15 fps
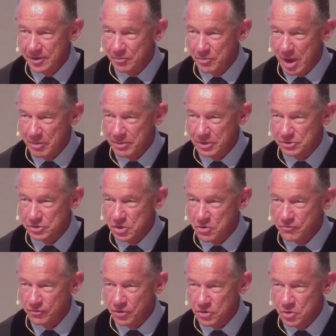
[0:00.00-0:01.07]
May it be so
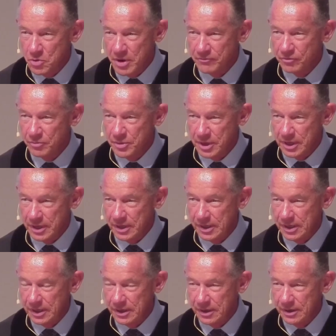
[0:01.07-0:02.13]
for you and for me.
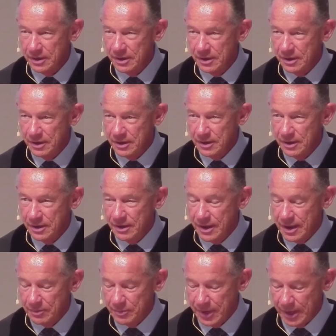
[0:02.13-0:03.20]

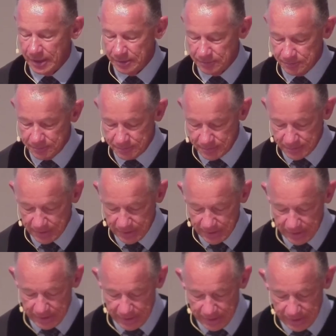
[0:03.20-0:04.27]
Amen.
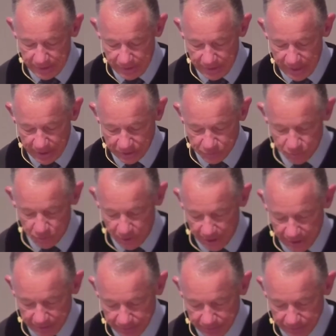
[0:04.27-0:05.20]
Let us pray.